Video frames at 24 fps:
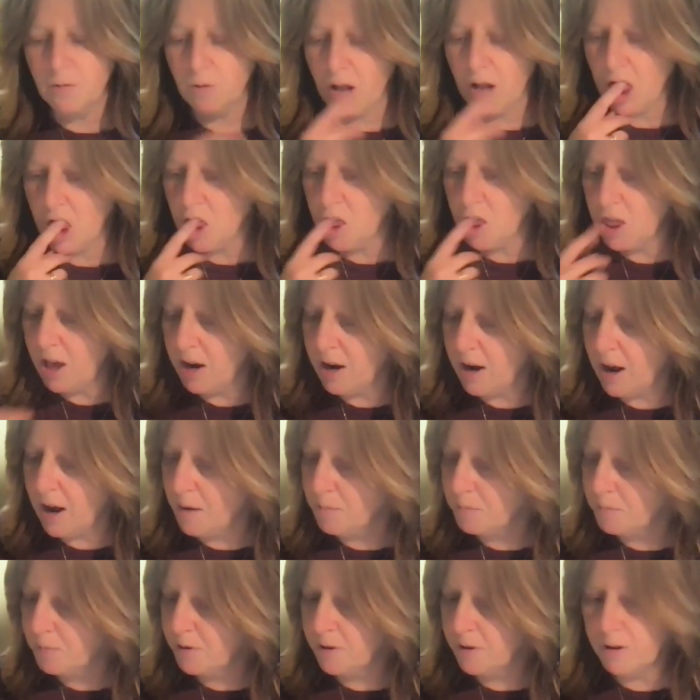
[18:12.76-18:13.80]
when that
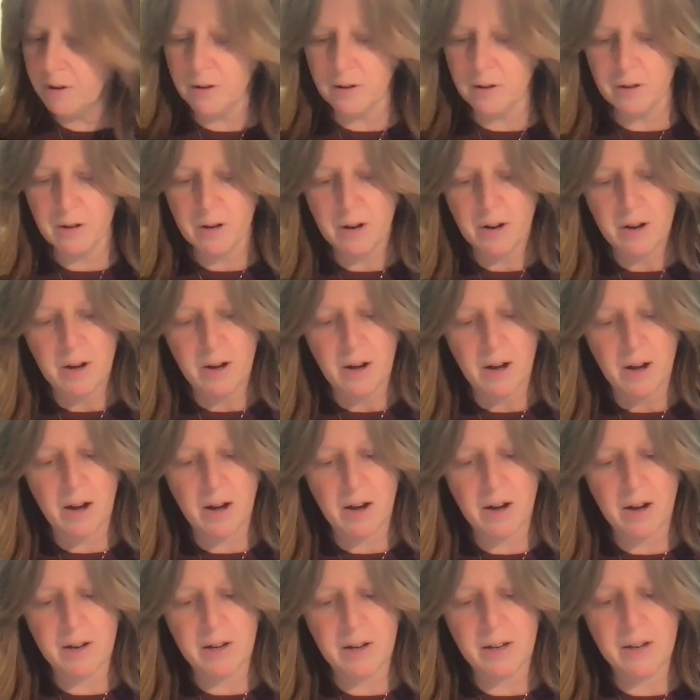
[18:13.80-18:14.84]
happened,
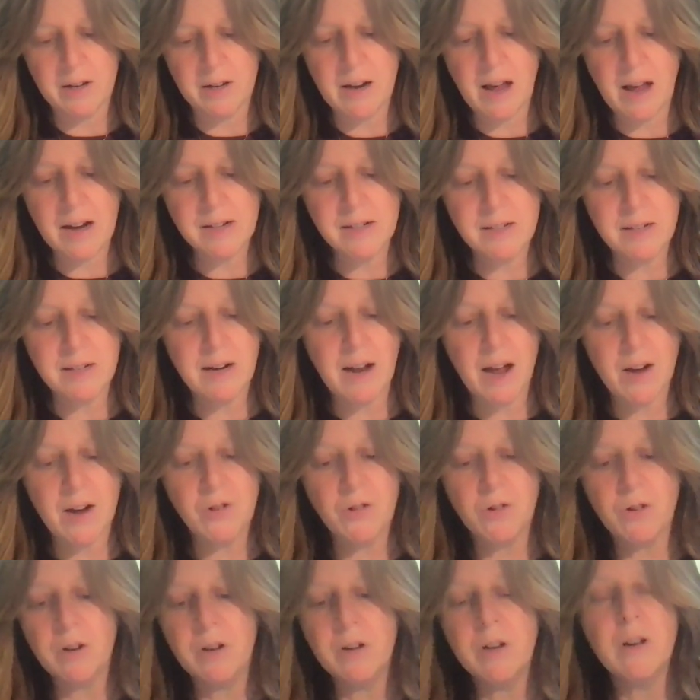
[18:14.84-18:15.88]
in
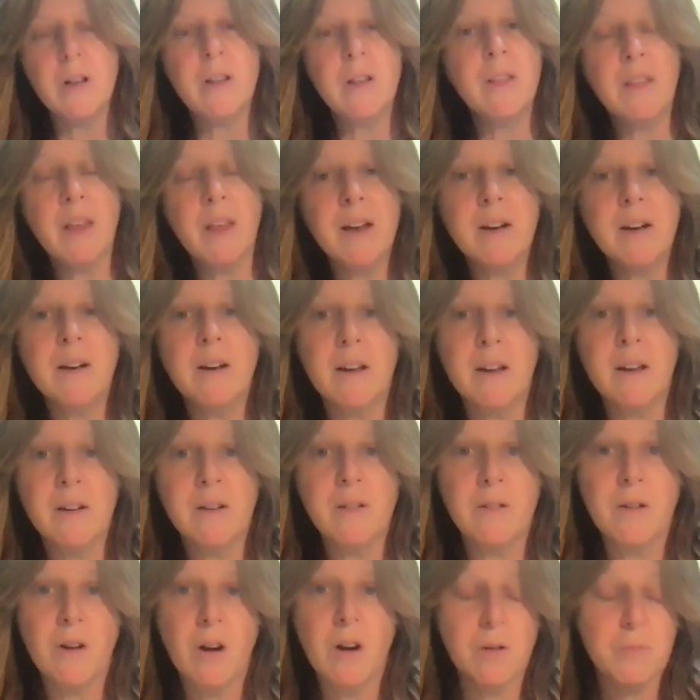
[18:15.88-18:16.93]
1900, then
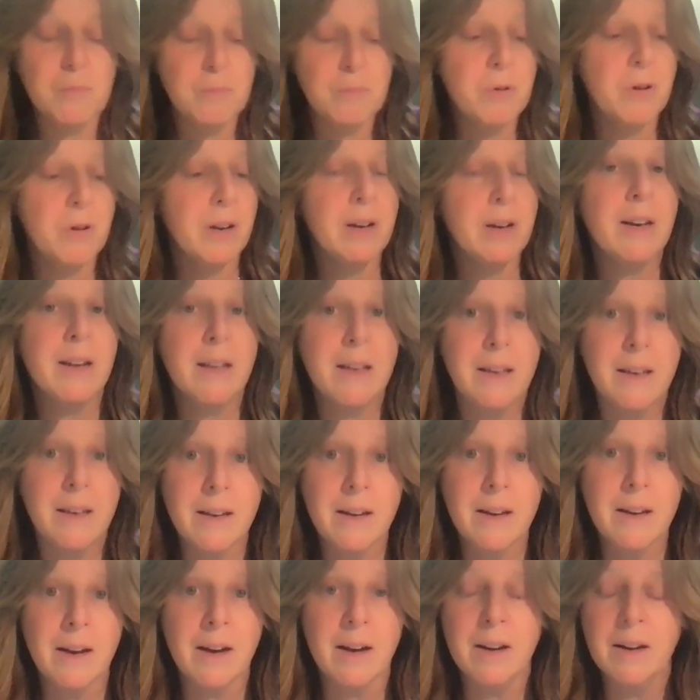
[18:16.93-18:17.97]
it got put in
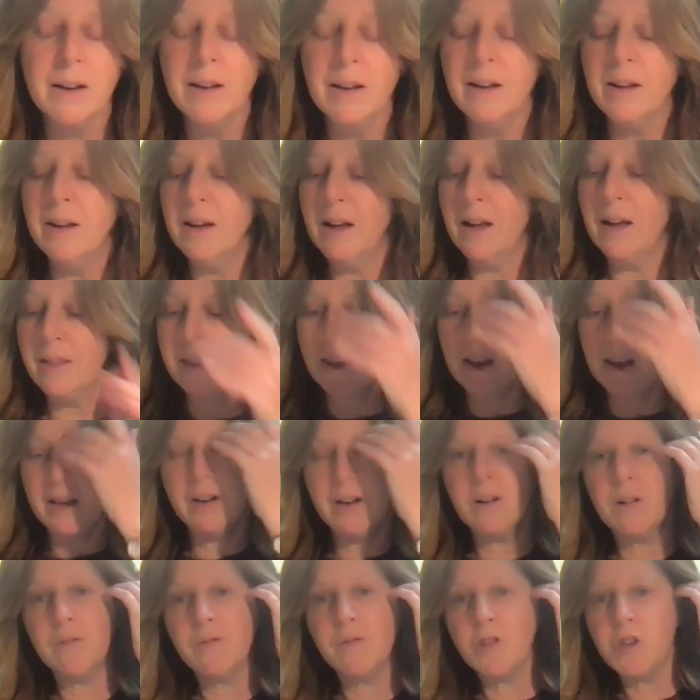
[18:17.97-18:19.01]
here at the
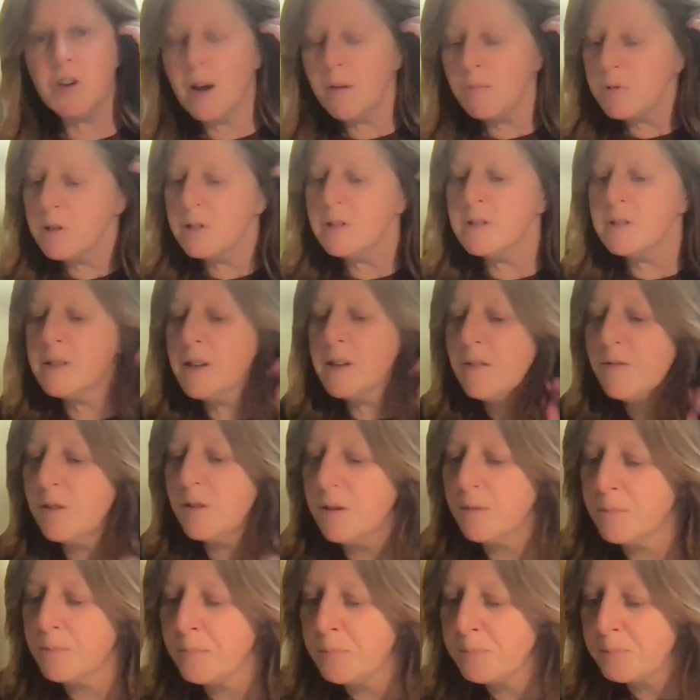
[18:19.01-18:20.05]
end of chapter
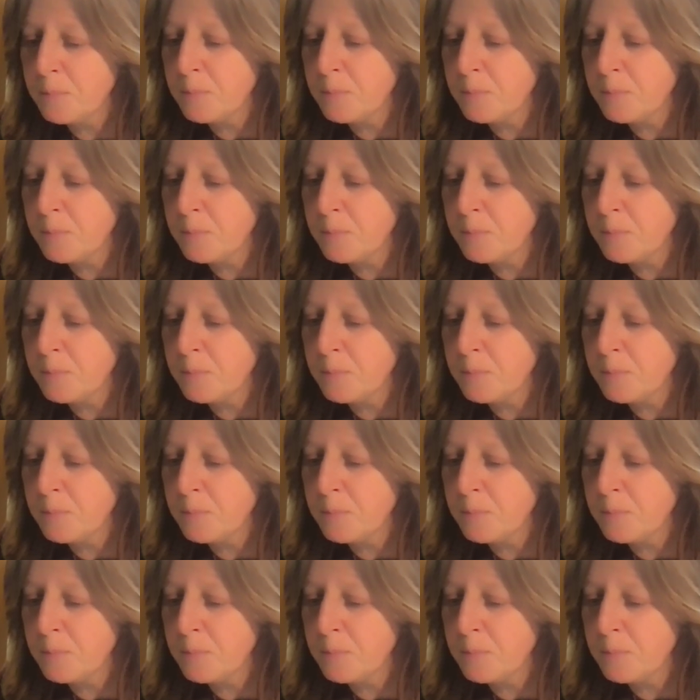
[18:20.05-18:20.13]
7.